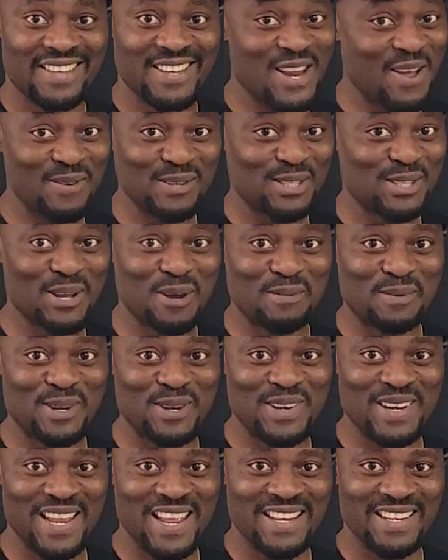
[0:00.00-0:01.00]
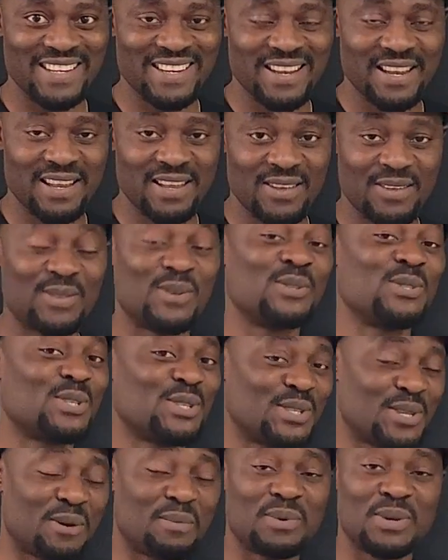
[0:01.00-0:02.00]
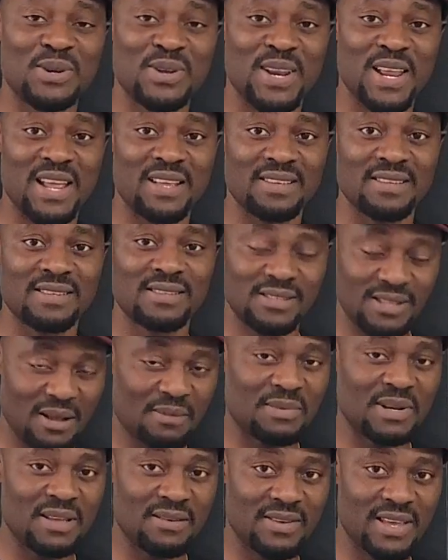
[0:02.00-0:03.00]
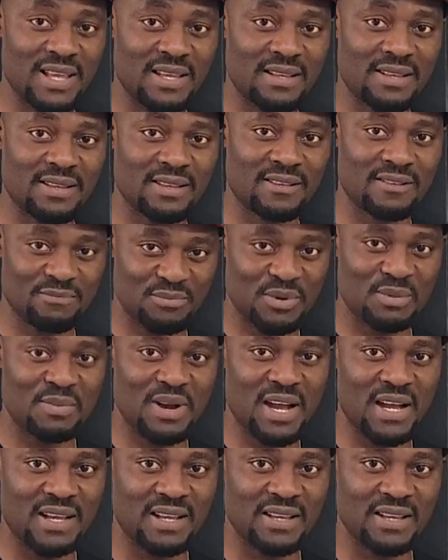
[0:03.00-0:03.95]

Never stop learning. Those who stop learning, stop living. Bye-bye.